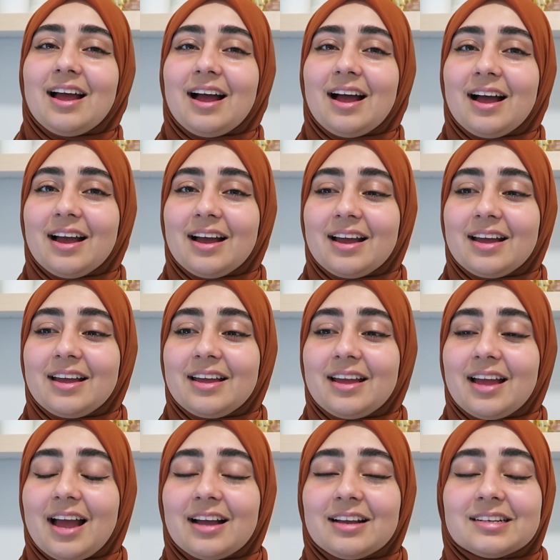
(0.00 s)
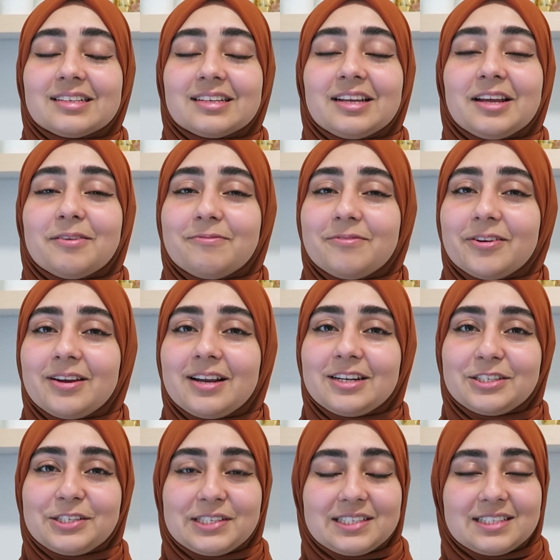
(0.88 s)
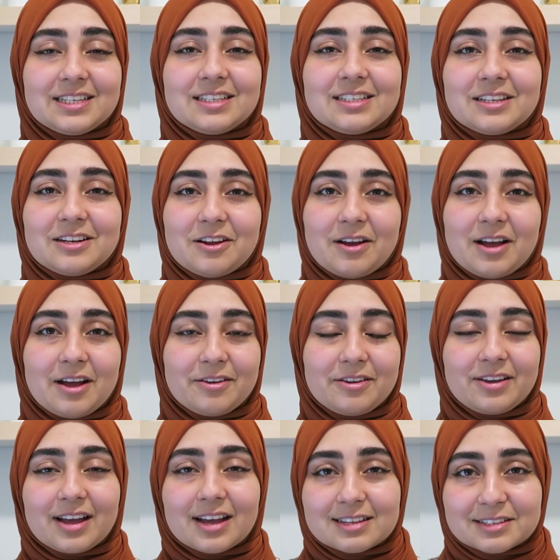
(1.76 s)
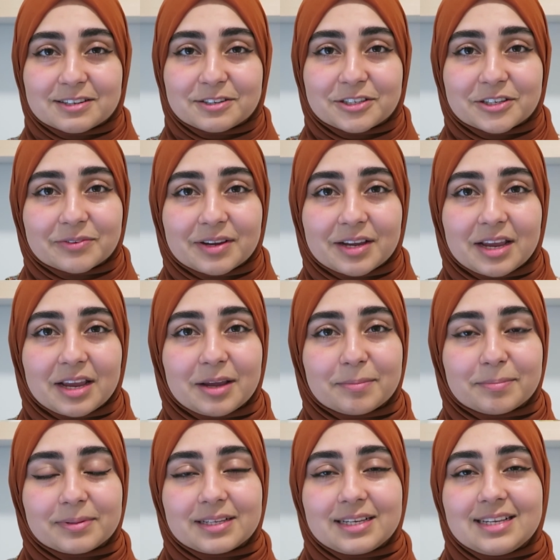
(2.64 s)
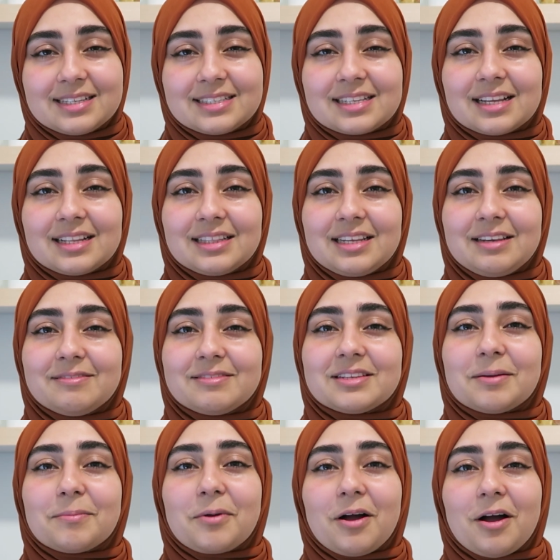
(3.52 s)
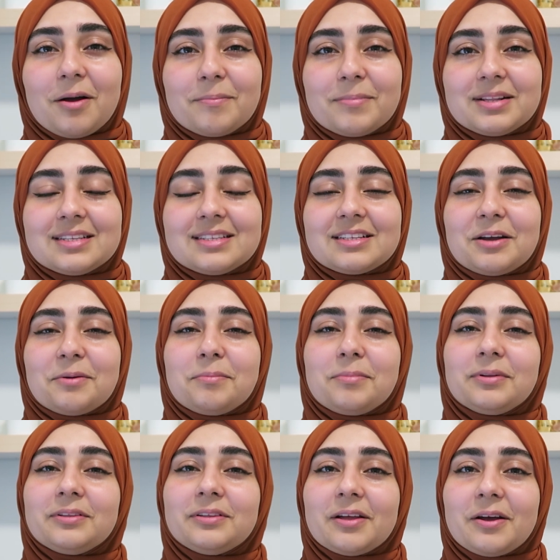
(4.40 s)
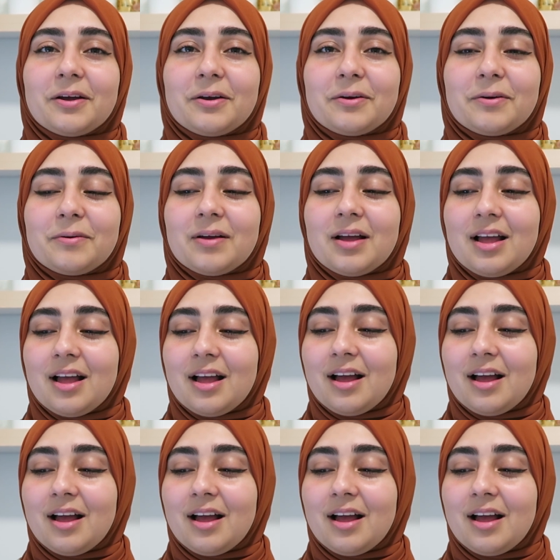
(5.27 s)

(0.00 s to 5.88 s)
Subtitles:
I actually am very interested to know how you guys are doing. Please leave some comments down below.